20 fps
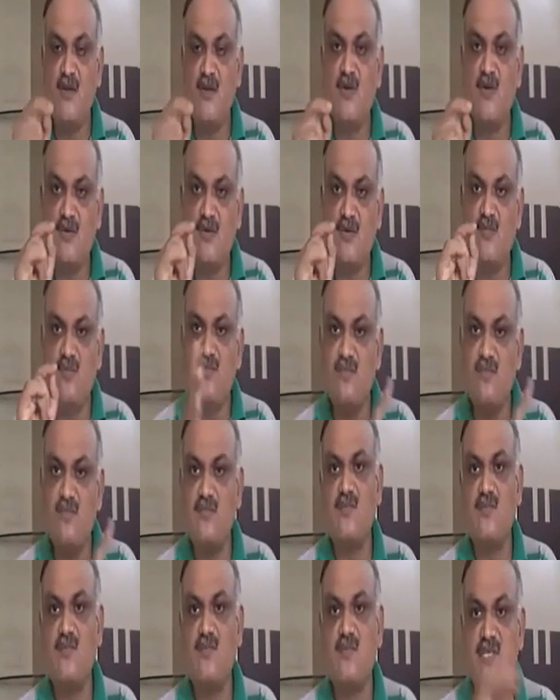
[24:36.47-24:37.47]
look,
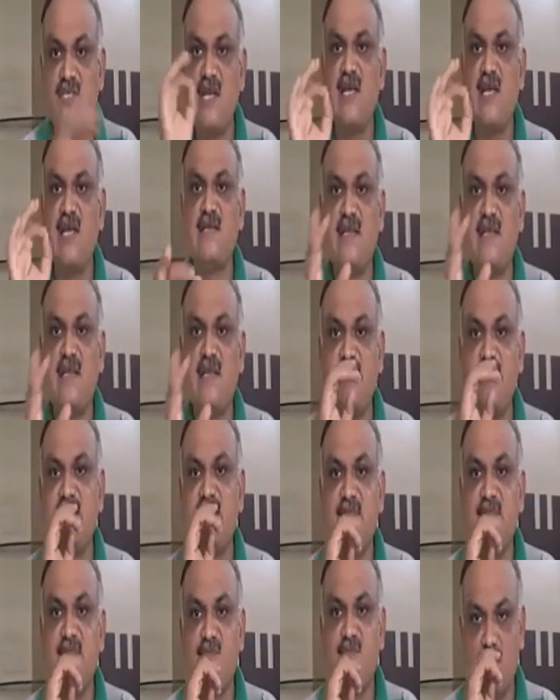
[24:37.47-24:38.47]
select
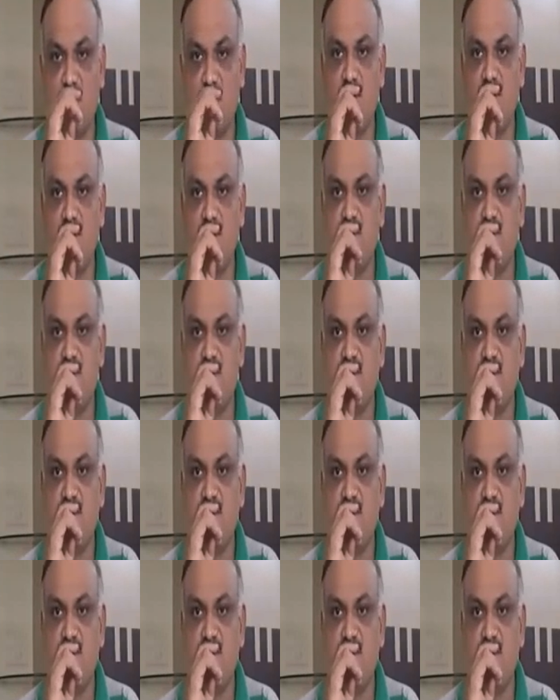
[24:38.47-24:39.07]
that symptom